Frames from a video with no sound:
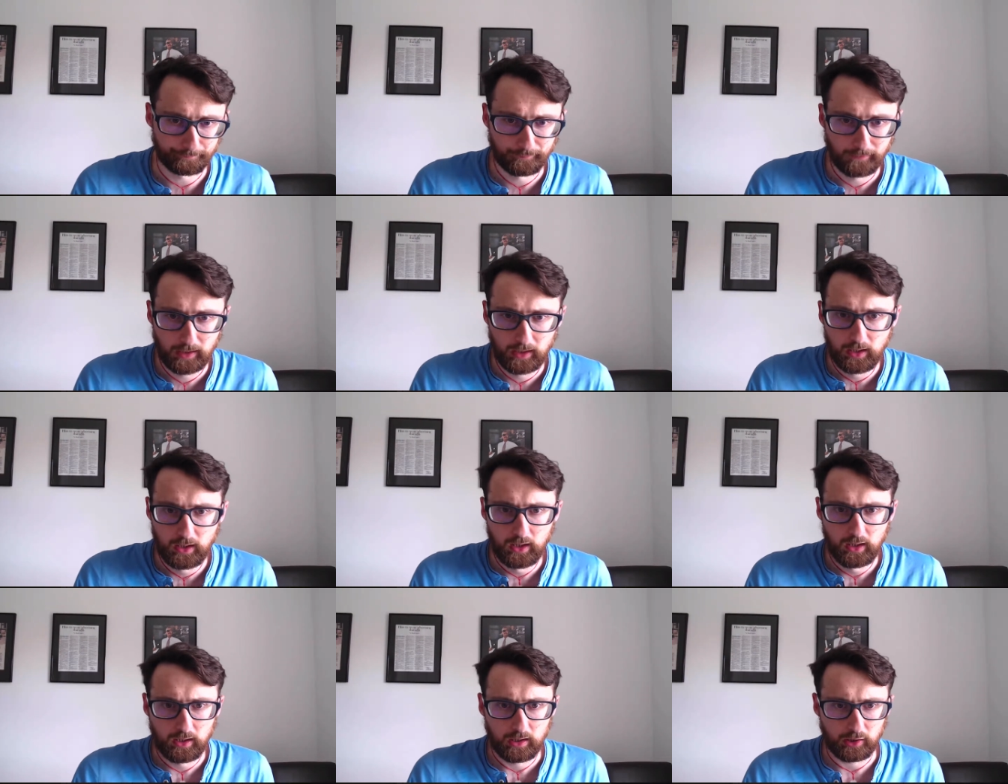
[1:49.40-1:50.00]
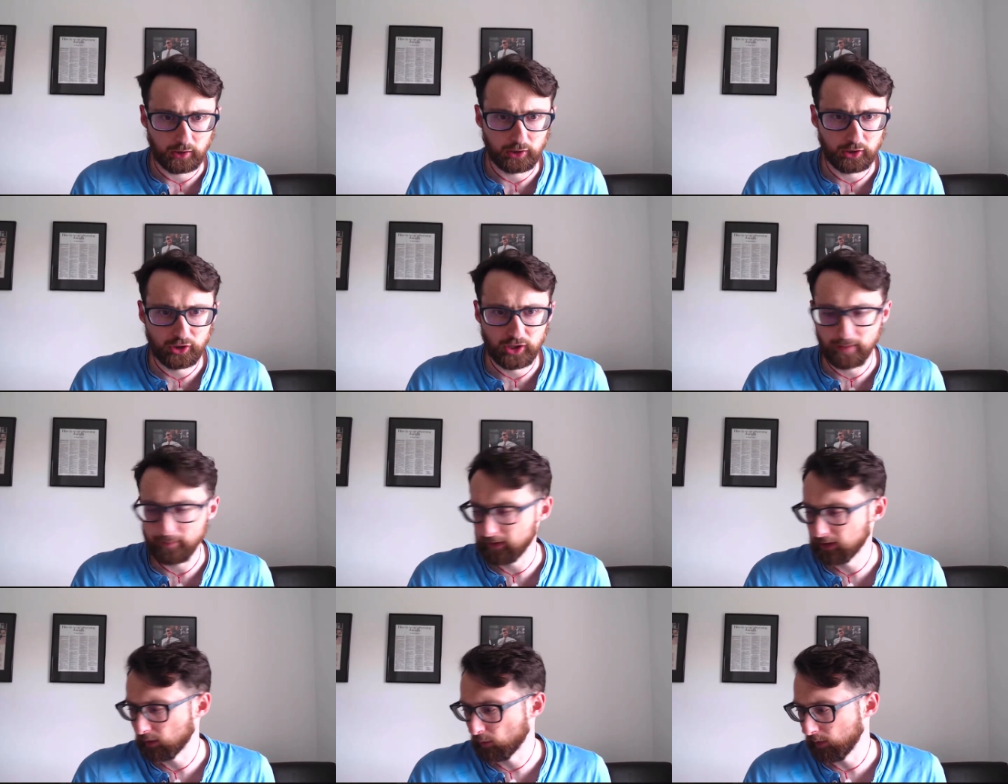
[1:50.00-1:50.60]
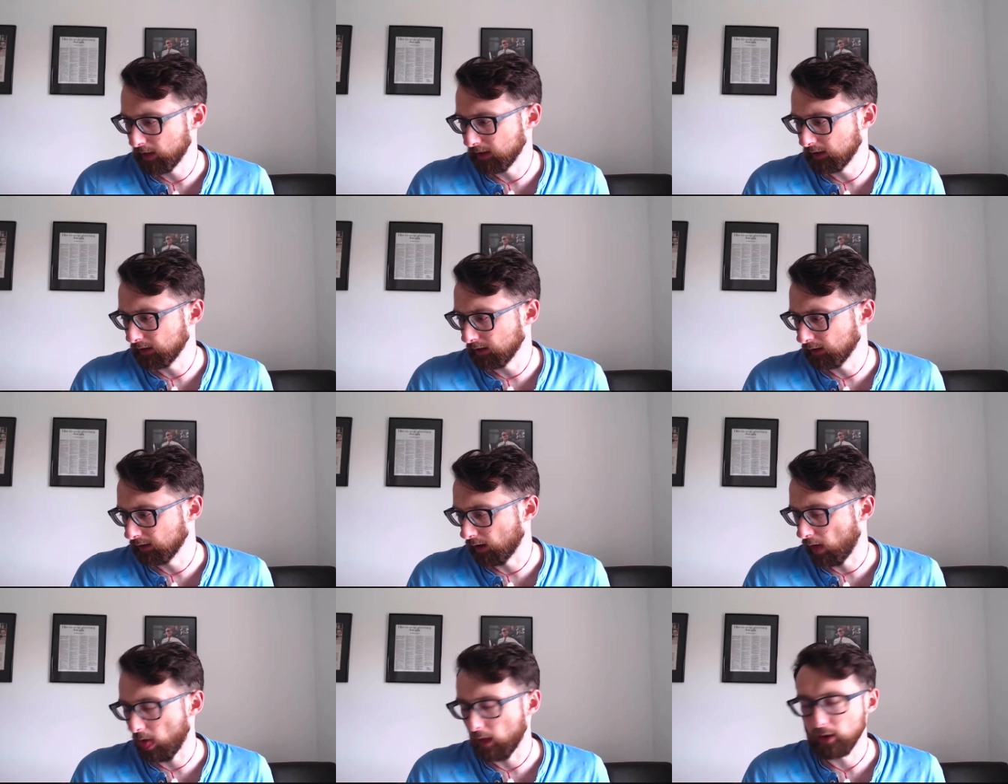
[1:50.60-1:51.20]
I'm going to share my
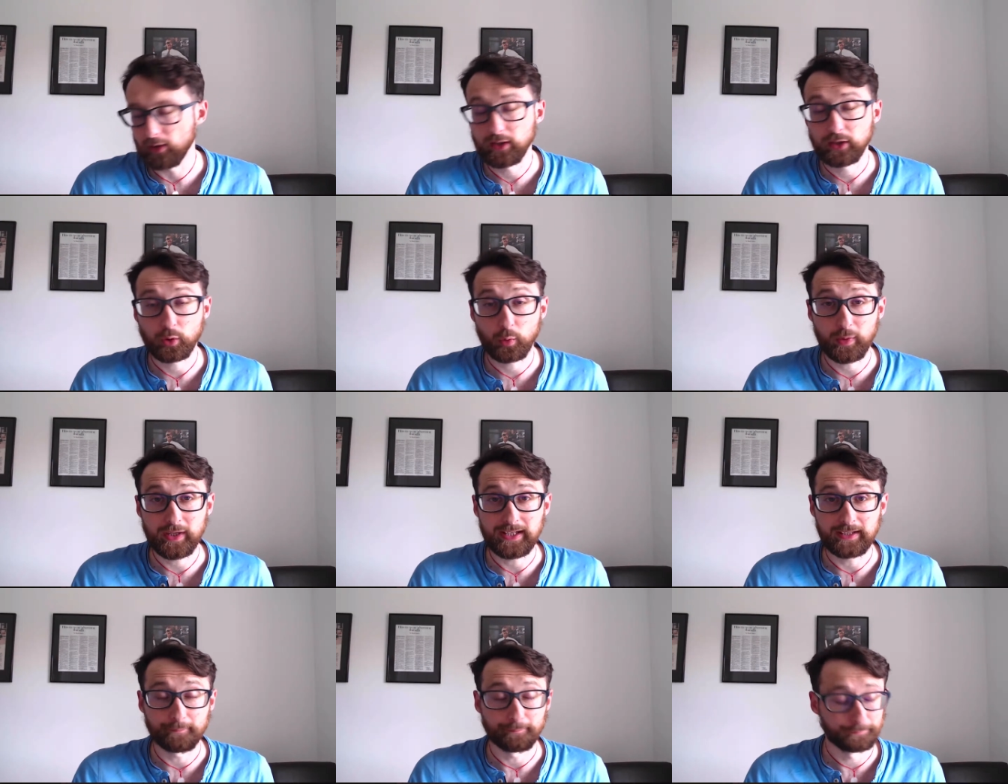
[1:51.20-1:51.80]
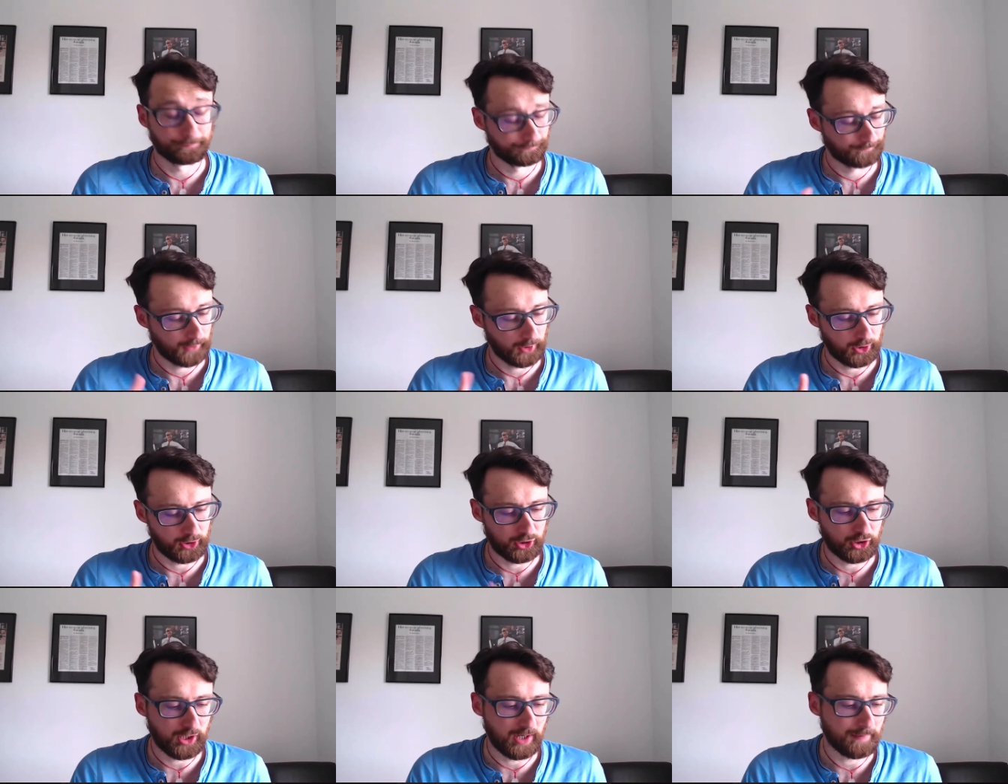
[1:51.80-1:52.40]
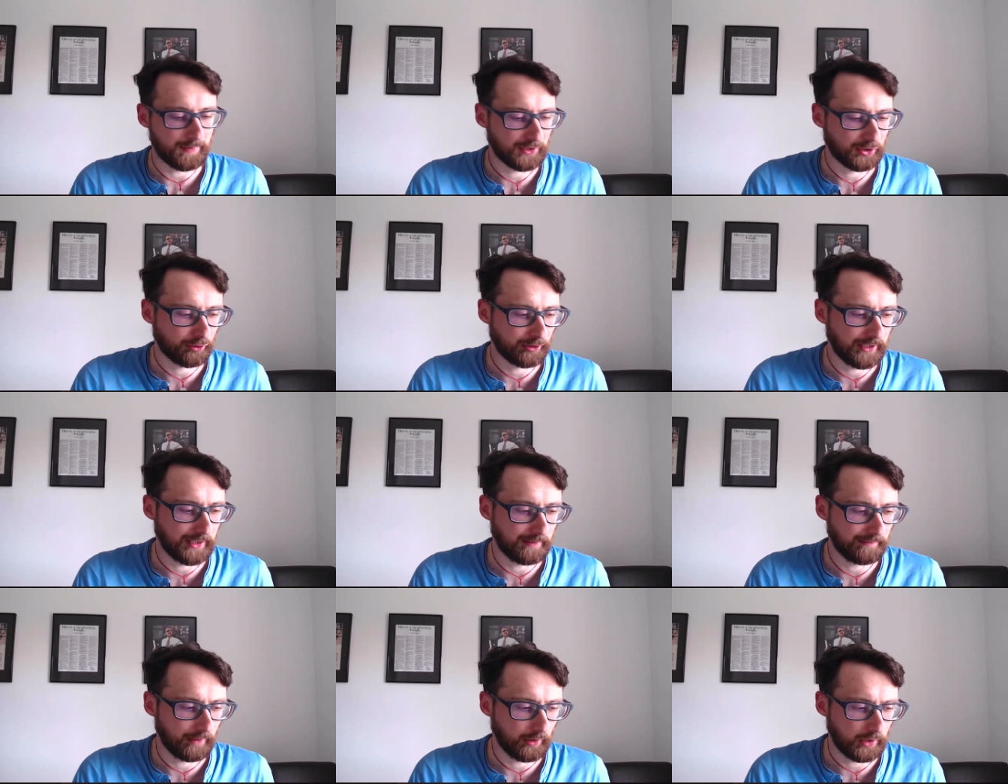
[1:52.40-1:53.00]
screen screen going to share my
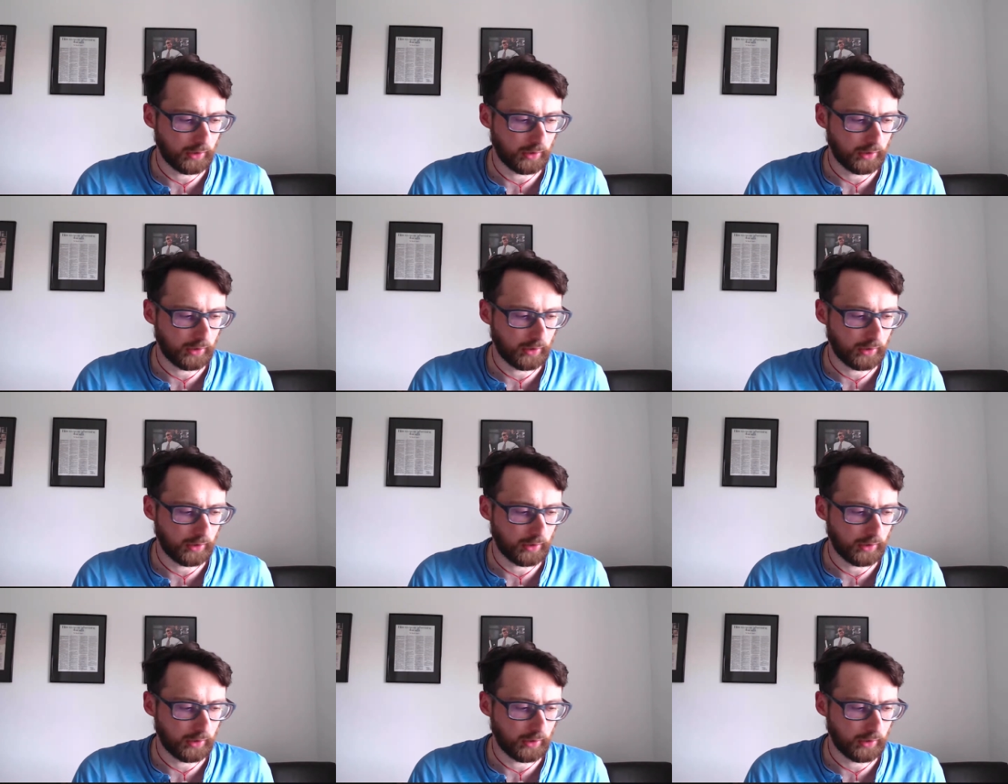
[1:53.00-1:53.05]
screen very